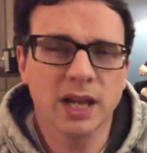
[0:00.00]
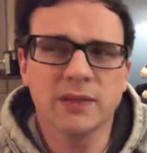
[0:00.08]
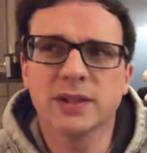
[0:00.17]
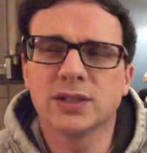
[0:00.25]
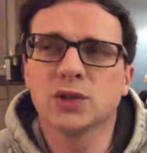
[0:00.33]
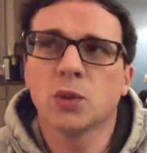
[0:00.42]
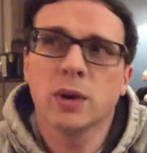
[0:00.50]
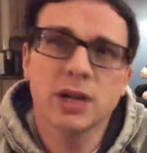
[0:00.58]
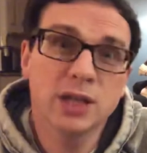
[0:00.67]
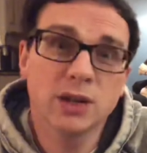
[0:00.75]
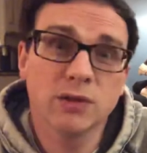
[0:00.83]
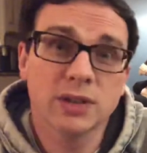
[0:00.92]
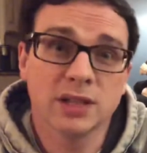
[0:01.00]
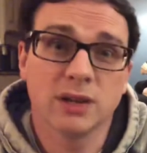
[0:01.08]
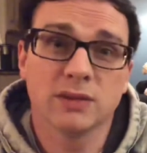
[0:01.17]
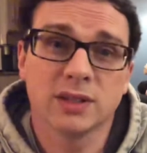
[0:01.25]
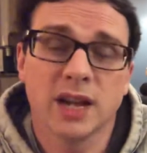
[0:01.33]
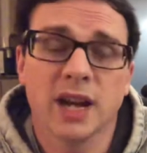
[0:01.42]
If it's 20 degrees
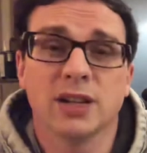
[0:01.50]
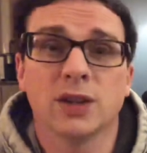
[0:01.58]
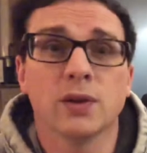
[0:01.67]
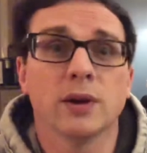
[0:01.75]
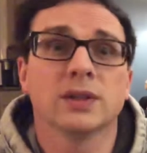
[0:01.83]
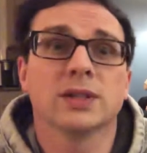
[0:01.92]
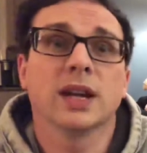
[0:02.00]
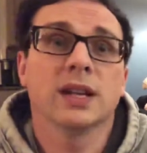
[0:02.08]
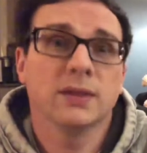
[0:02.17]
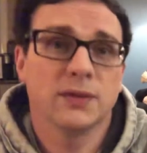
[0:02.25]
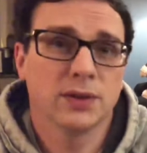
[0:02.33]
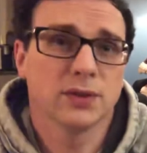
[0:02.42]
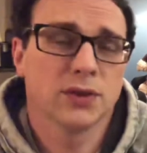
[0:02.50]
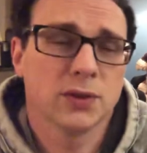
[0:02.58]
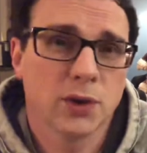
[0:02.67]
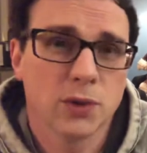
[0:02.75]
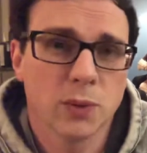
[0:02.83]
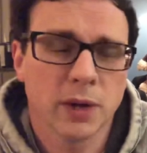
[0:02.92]
outside, you go outside, it feels a
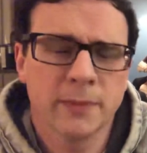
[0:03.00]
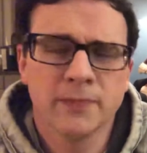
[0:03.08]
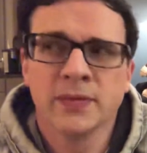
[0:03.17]
certain way.